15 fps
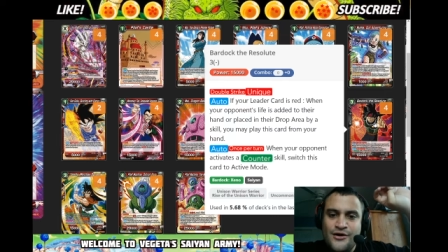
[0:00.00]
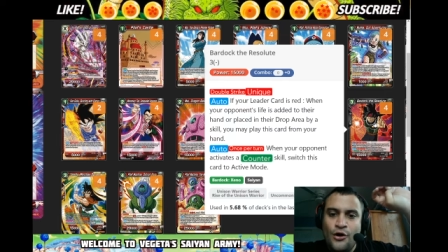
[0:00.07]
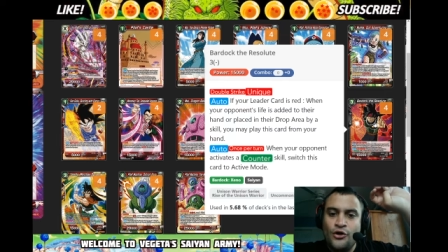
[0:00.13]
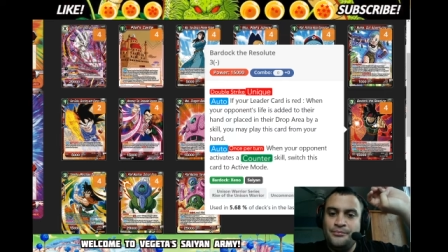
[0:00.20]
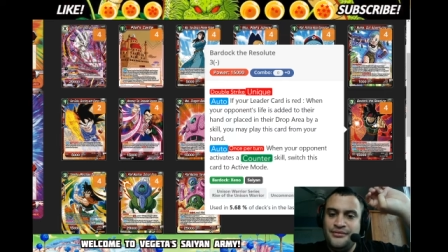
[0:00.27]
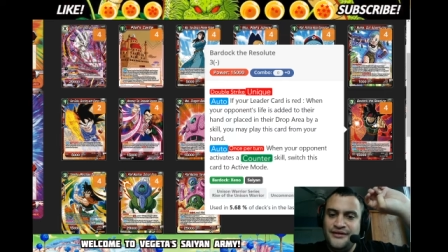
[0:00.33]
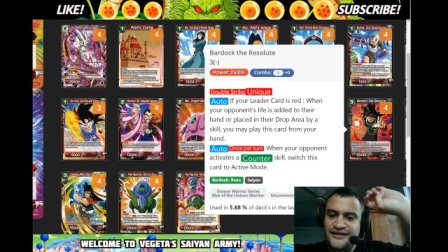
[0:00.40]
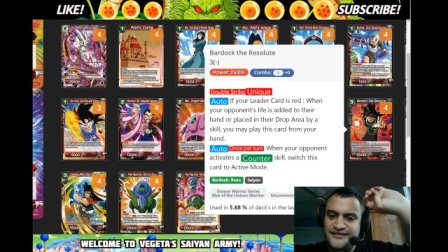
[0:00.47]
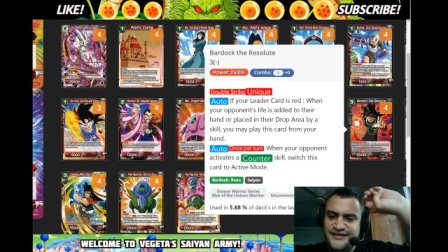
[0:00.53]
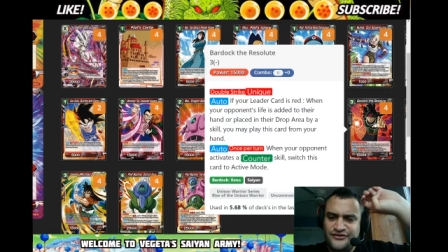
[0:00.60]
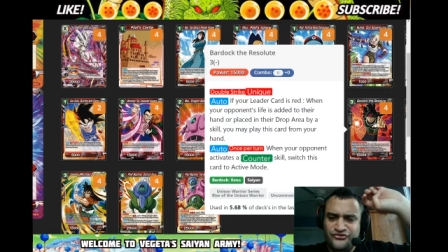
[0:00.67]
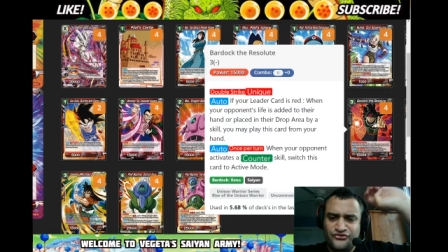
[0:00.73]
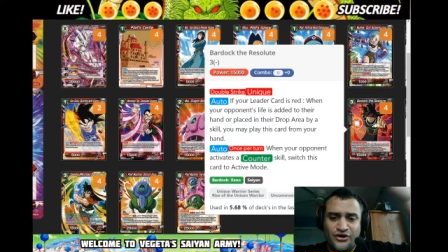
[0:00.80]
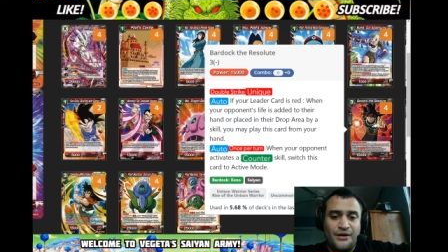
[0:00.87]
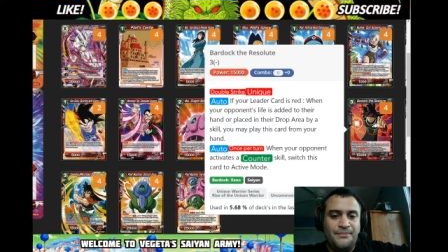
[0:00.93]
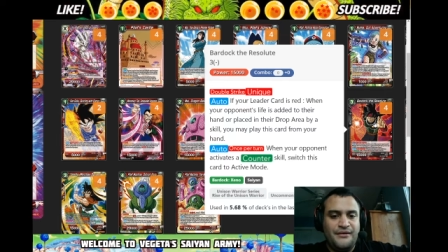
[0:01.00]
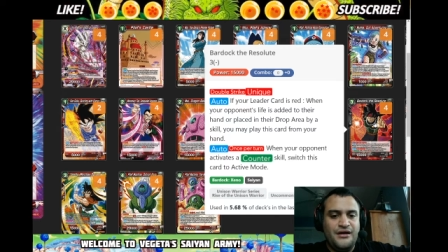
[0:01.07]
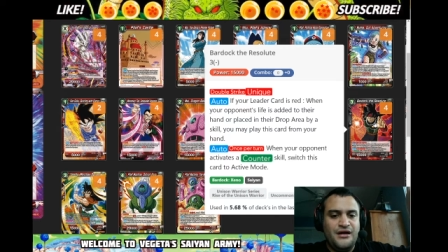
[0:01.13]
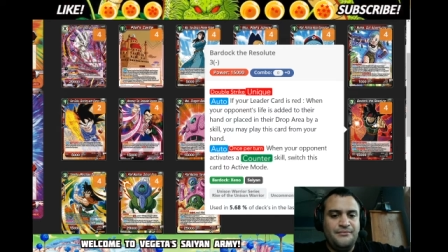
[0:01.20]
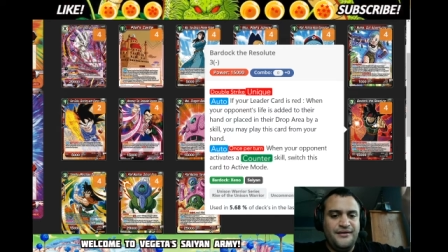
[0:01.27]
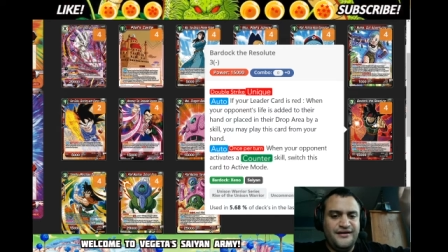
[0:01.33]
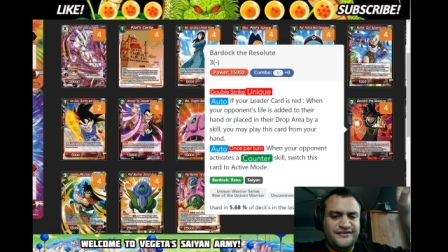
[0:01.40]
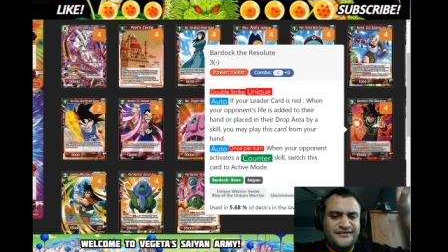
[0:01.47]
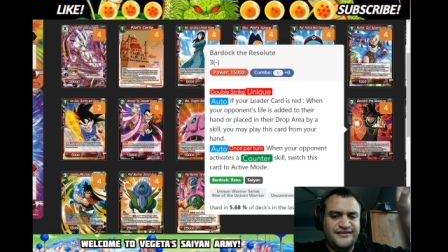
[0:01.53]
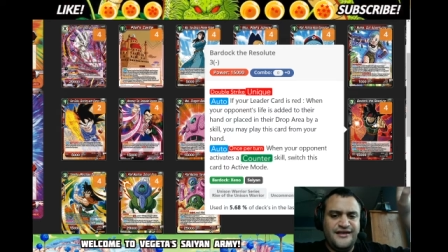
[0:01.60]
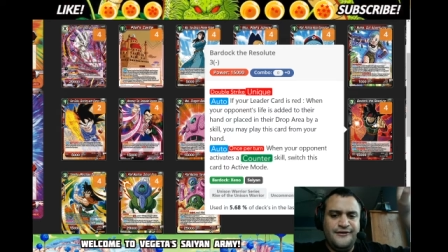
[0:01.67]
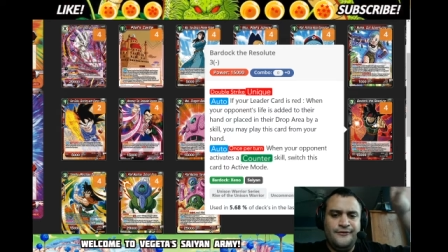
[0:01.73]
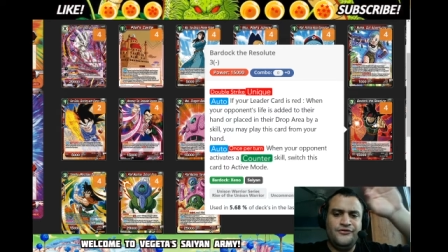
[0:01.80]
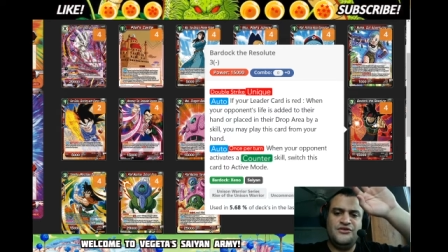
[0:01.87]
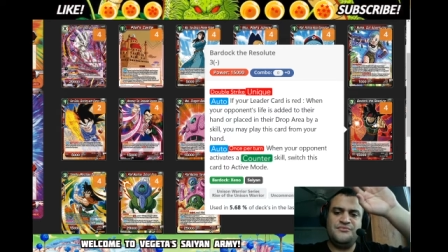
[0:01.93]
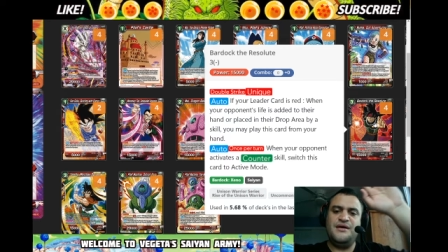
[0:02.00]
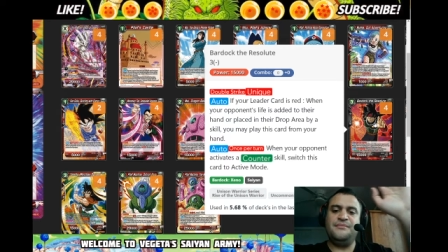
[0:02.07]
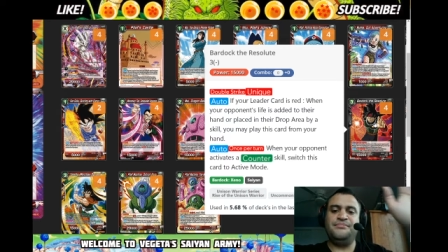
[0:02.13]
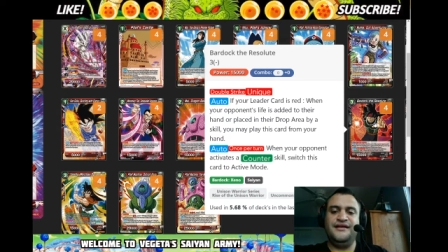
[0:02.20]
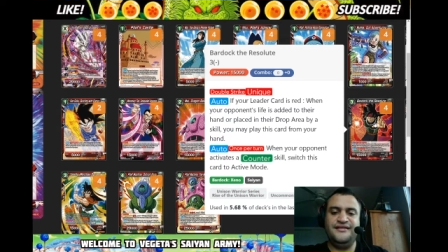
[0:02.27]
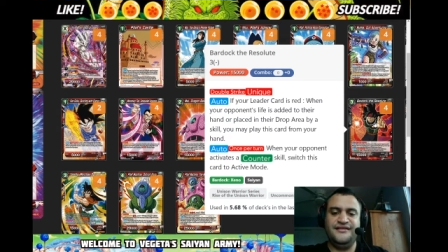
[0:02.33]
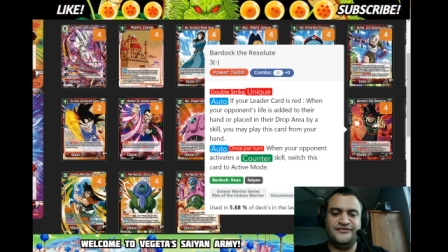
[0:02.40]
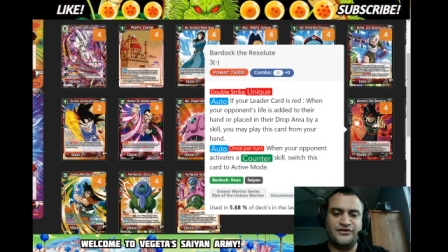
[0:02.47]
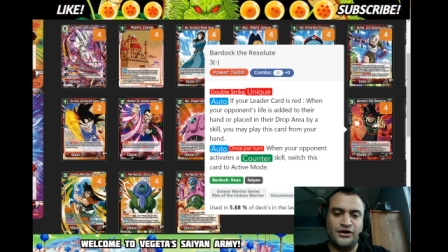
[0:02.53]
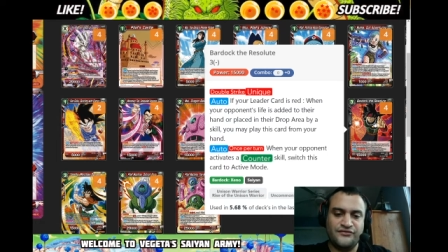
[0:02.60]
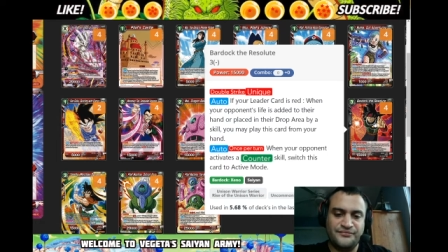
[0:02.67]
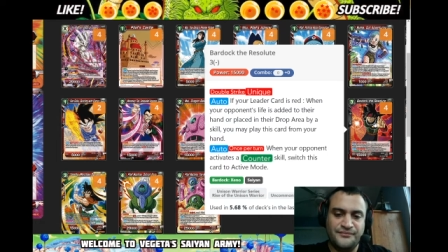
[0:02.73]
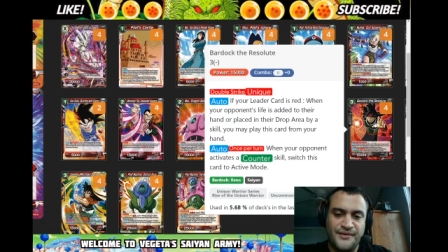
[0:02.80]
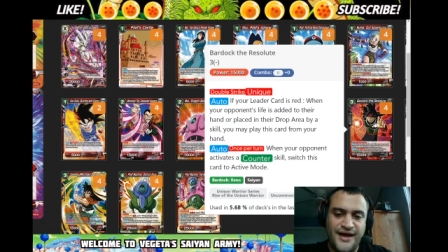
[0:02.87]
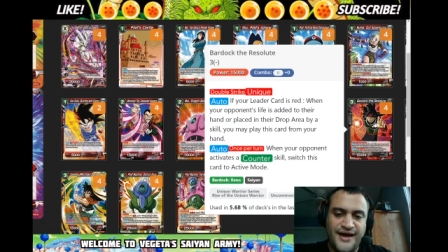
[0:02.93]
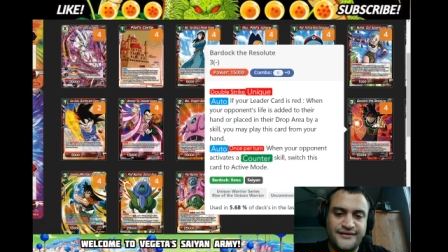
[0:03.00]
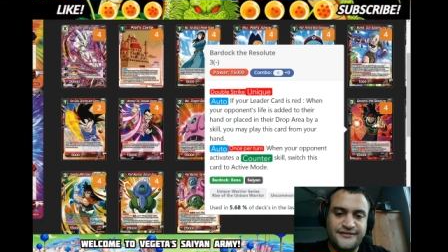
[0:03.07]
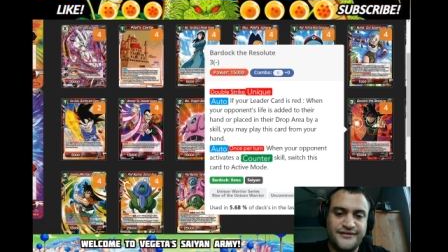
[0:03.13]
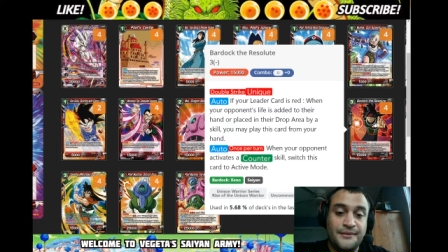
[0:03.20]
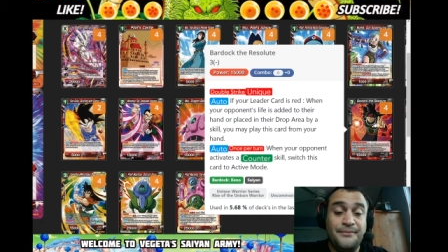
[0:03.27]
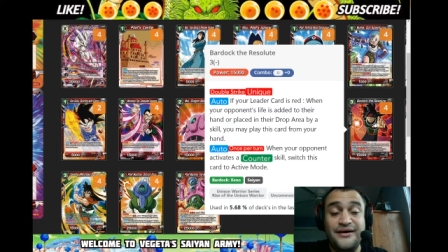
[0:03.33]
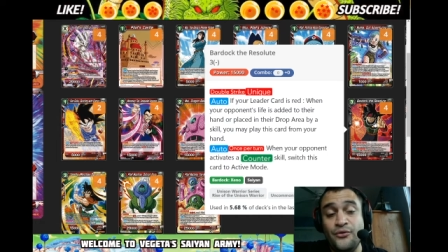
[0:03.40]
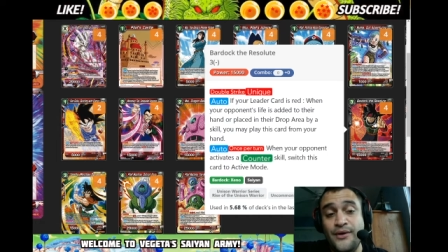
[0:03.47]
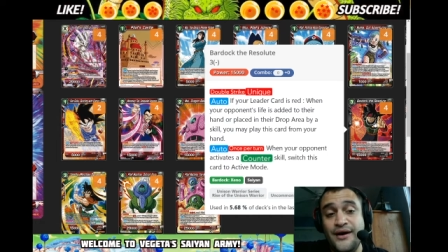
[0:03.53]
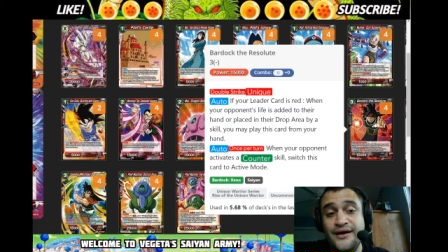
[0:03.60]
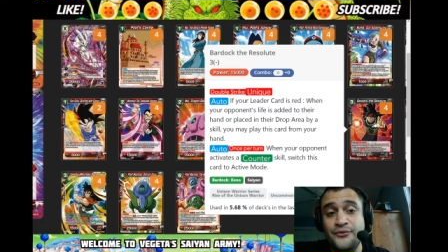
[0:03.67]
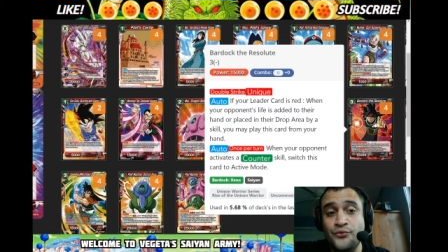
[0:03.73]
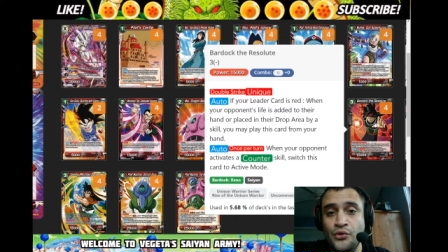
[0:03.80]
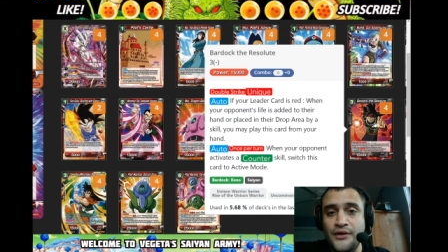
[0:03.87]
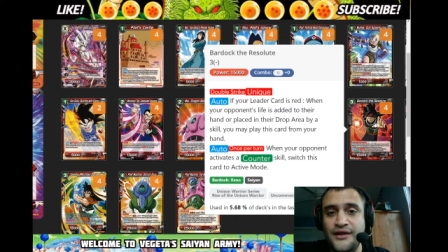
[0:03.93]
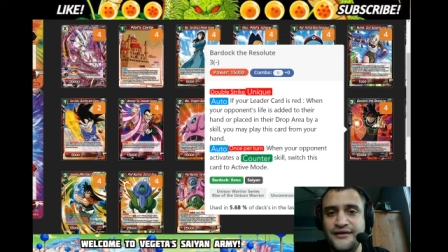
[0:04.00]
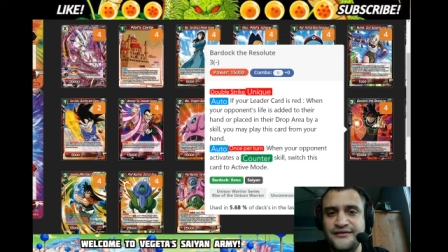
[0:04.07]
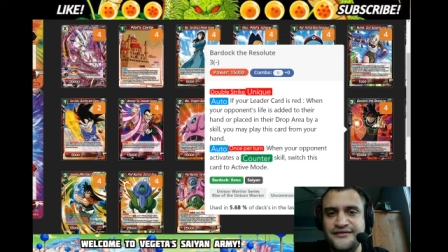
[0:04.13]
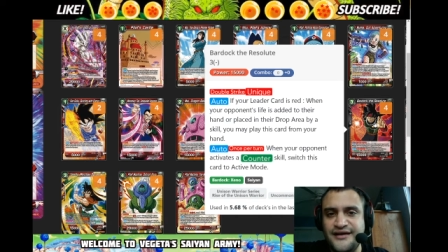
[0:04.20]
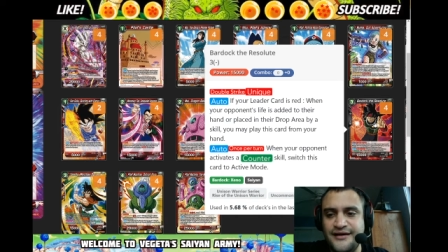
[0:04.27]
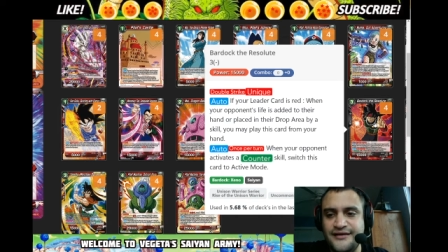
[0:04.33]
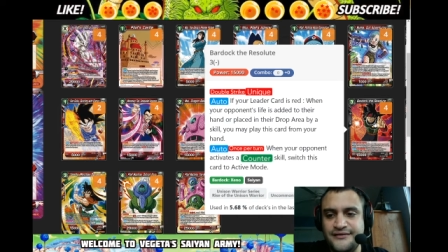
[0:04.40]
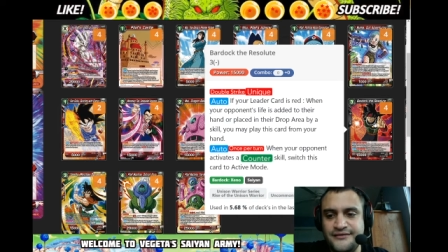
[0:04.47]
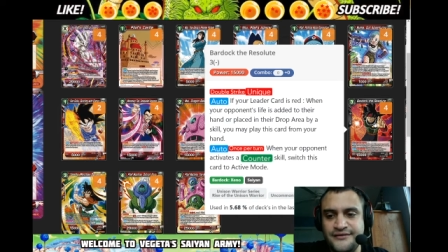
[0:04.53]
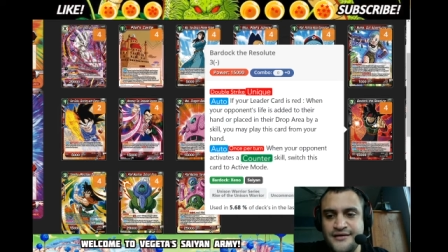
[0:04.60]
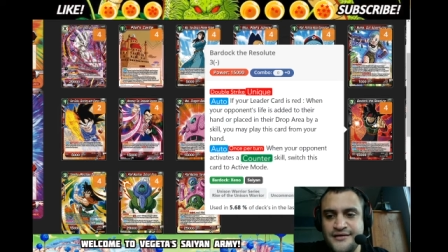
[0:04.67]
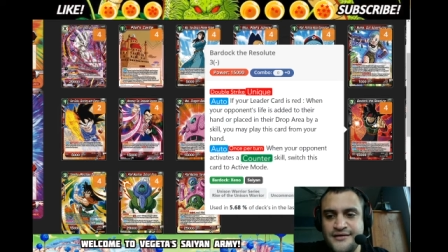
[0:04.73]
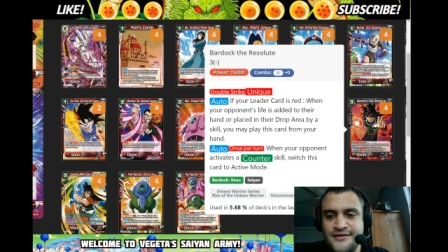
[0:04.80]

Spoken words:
or placed in a drop area by a skill, you may play this card from your hand. By the way, ruling says